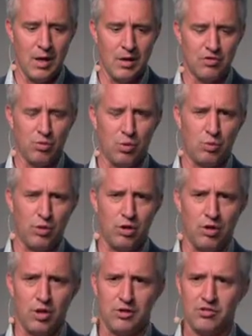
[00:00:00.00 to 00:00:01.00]
So what we
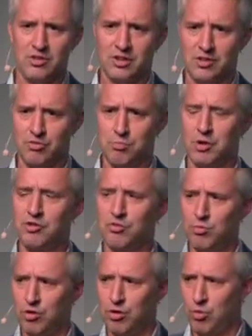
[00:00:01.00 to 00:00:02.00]
learned is that there's much
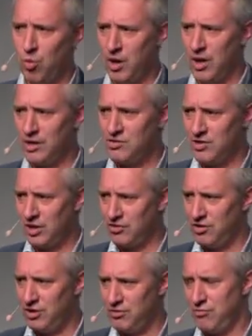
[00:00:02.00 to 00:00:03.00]
more ways
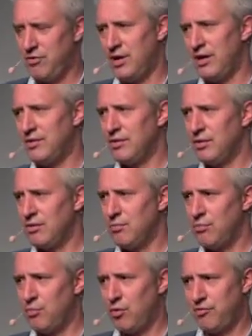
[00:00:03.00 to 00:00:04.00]
actually to fight
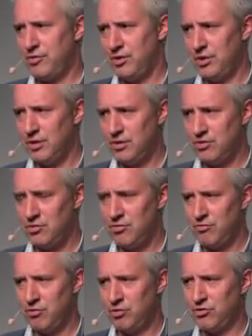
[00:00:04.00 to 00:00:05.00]
poverty.
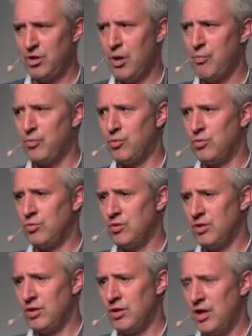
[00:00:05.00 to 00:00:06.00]
For example,
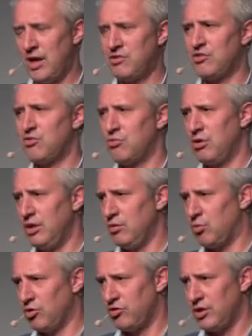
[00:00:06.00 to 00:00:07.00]
access to clean
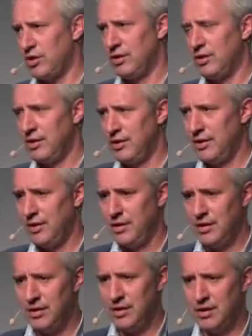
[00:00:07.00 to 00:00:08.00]
water,
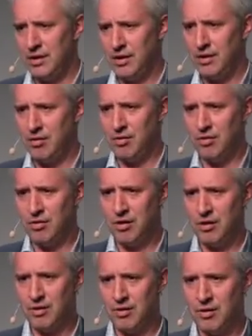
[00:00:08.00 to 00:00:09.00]

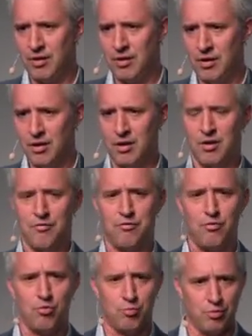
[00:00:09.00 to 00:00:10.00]
or enough
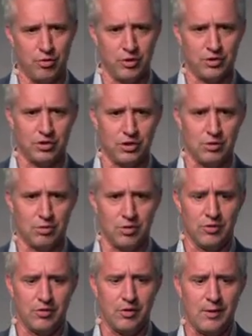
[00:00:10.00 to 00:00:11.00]
food production in the
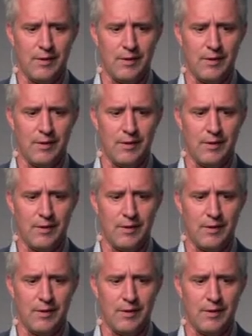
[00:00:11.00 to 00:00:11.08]
world.